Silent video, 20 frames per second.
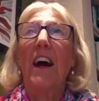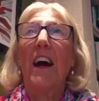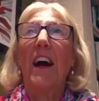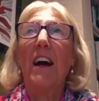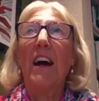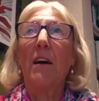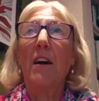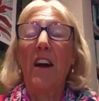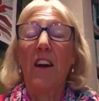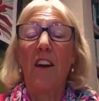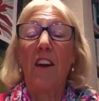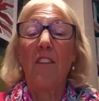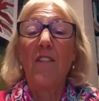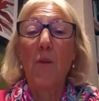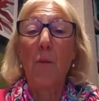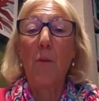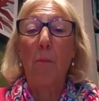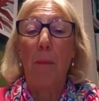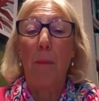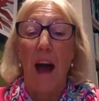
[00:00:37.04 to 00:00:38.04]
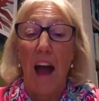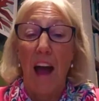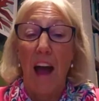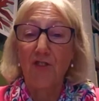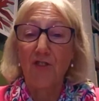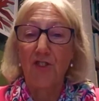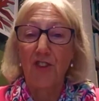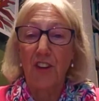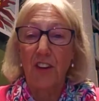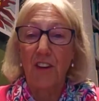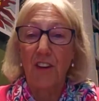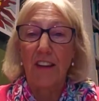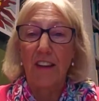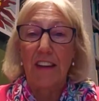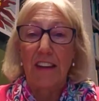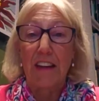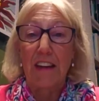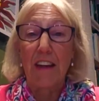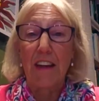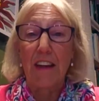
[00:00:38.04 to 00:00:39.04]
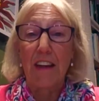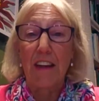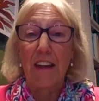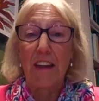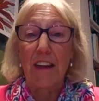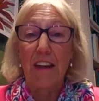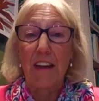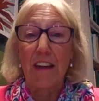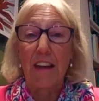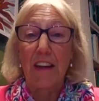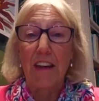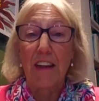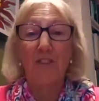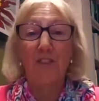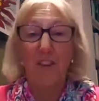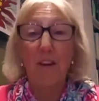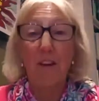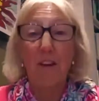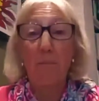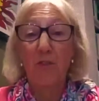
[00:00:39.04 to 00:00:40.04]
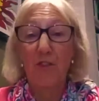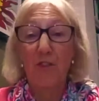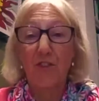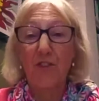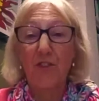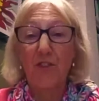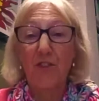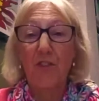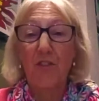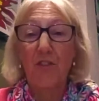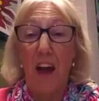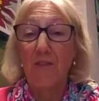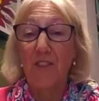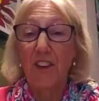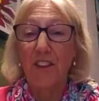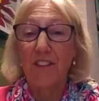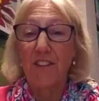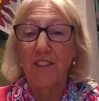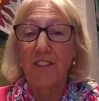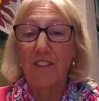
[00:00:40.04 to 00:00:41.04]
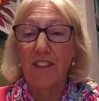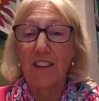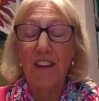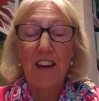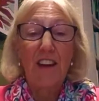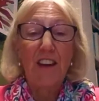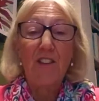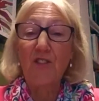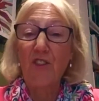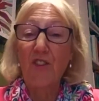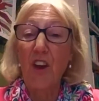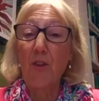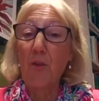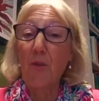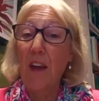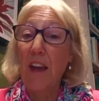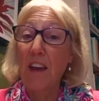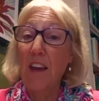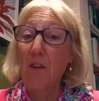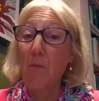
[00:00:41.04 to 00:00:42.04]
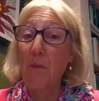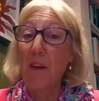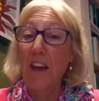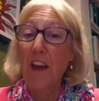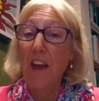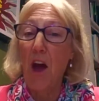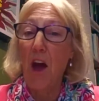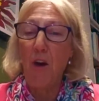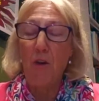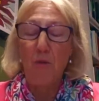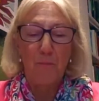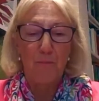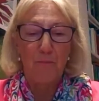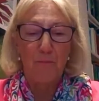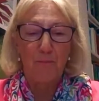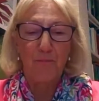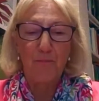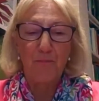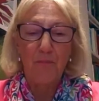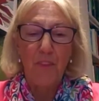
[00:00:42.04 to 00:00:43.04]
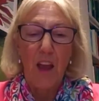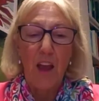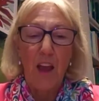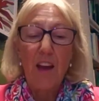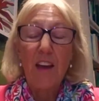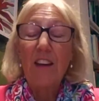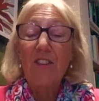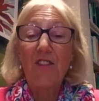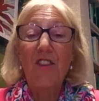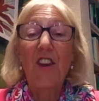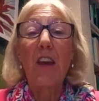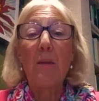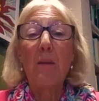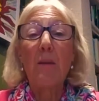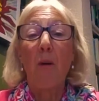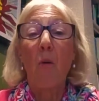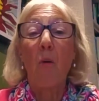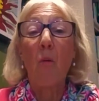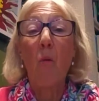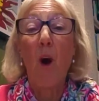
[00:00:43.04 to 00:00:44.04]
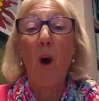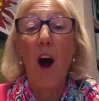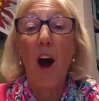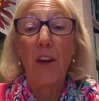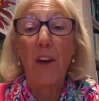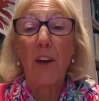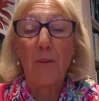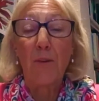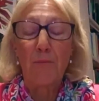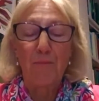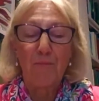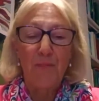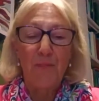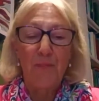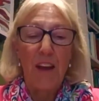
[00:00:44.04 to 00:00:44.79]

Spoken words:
And I feel passionately about the importance of advocacy. So here we go. Tip one.